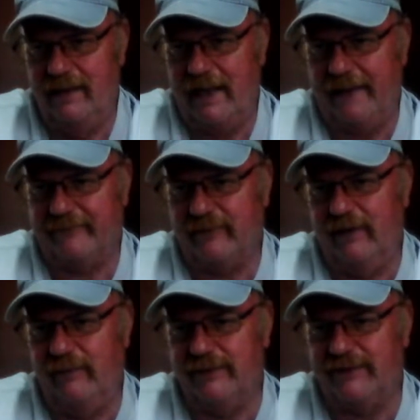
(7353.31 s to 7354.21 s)
After
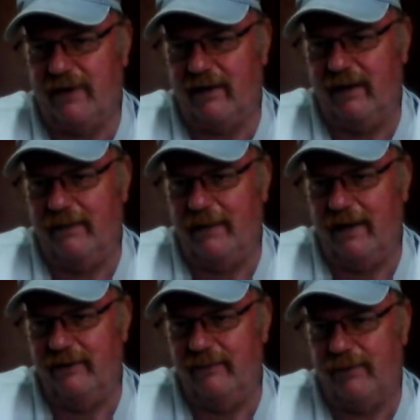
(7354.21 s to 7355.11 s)
he was talking
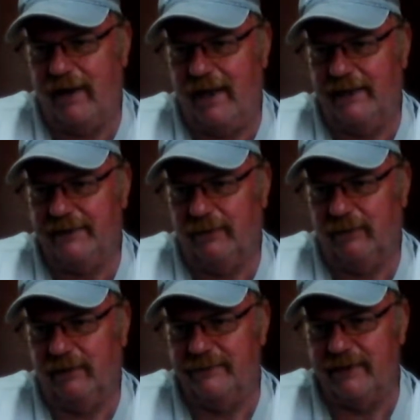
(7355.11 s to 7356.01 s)
about you, Brian, I
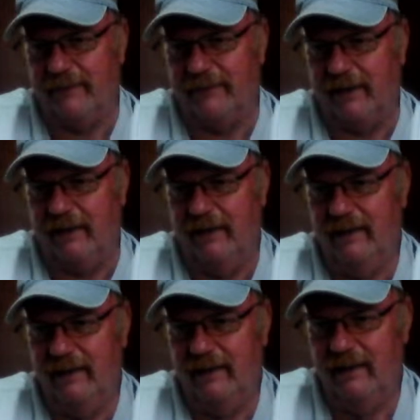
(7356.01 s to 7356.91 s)
told him something
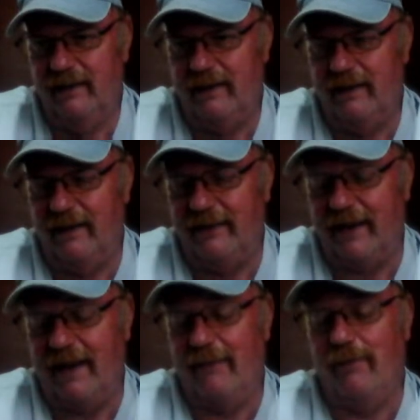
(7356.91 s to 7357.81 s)

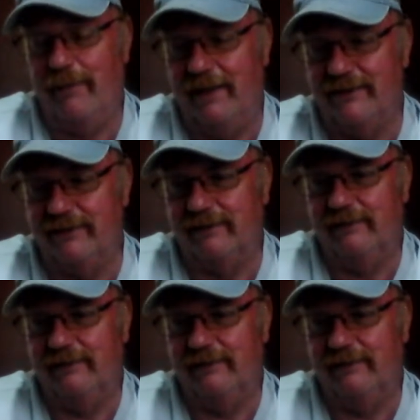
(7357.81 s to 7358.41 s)
that I won't mention.